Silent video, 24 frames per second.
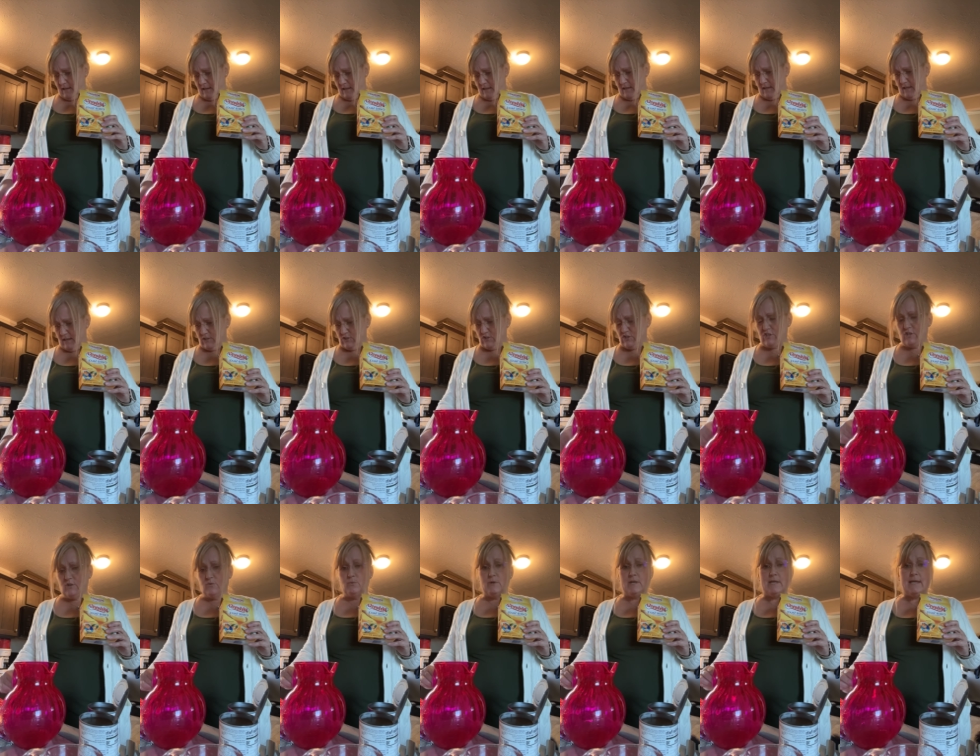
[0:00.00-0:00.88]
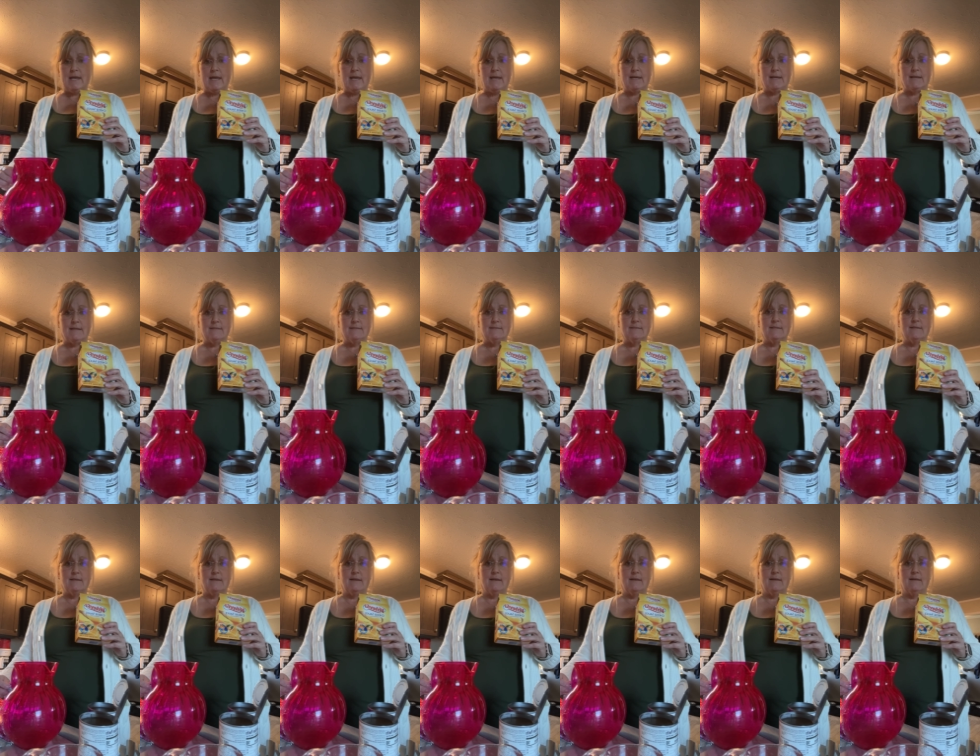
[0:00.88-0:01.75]
that she recanned,
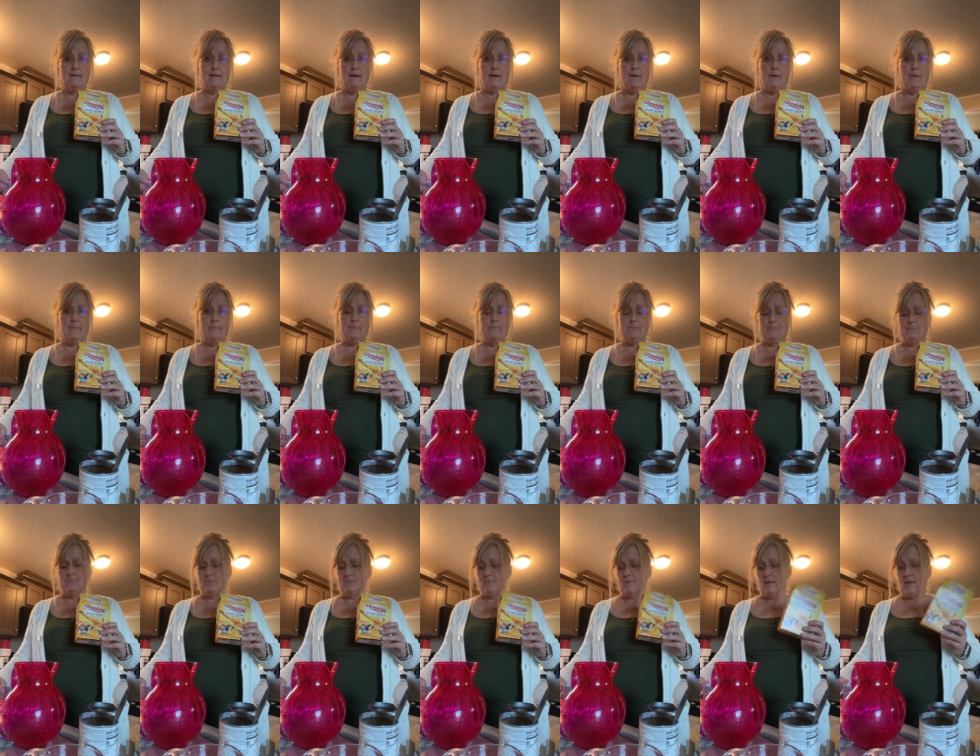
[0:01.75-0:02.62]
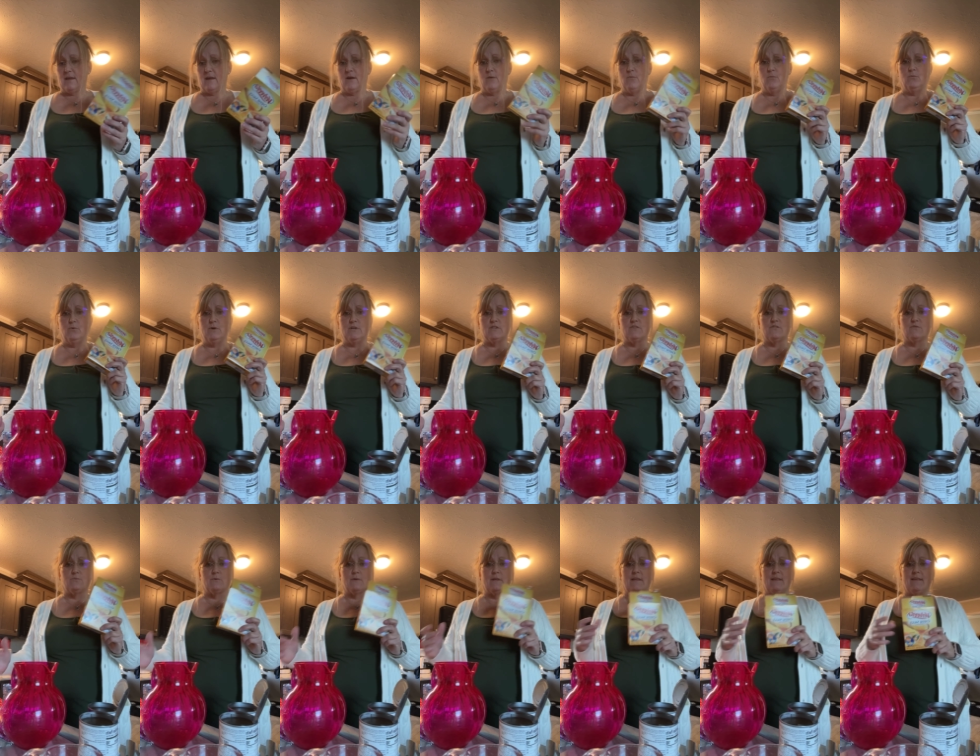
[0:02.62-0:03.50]
and we
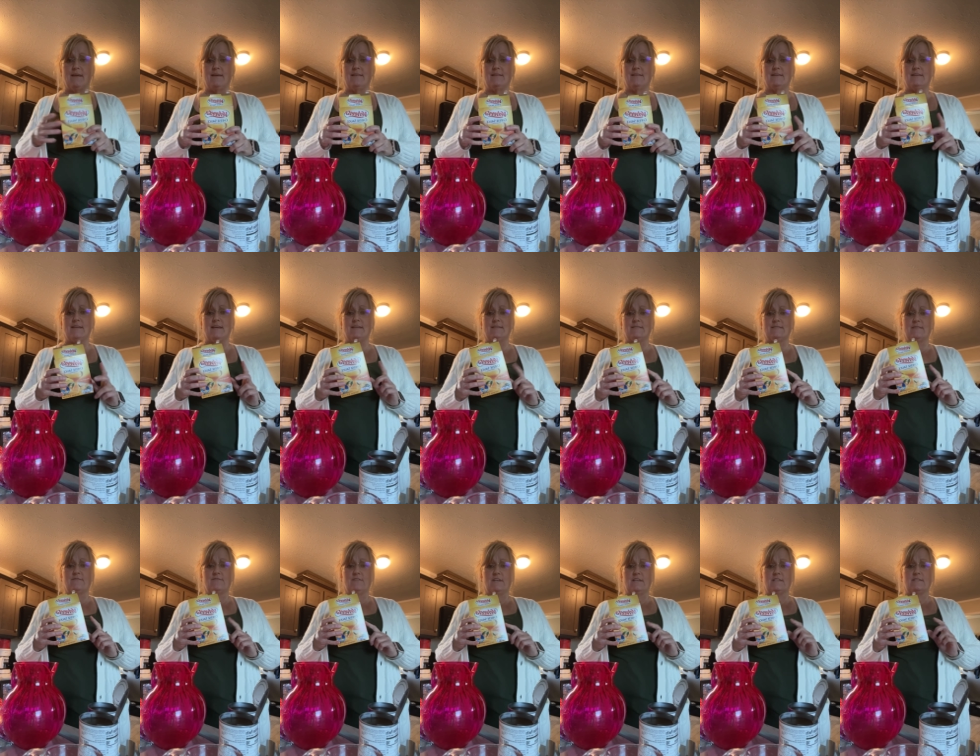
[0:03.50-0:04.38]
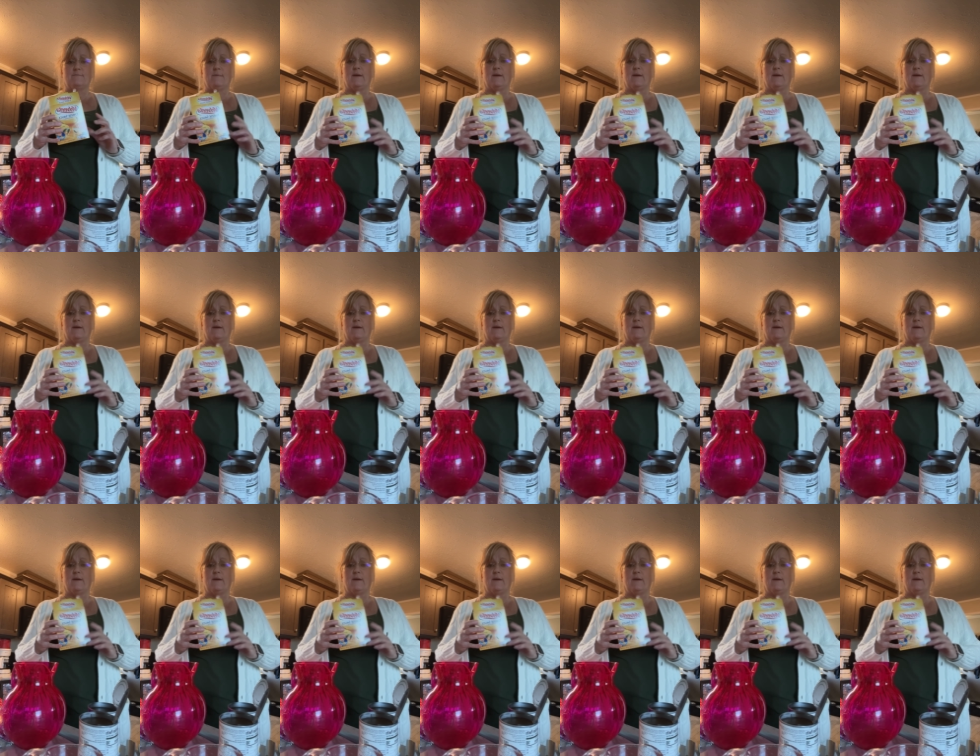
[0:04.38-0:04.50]
just really like the taste of this.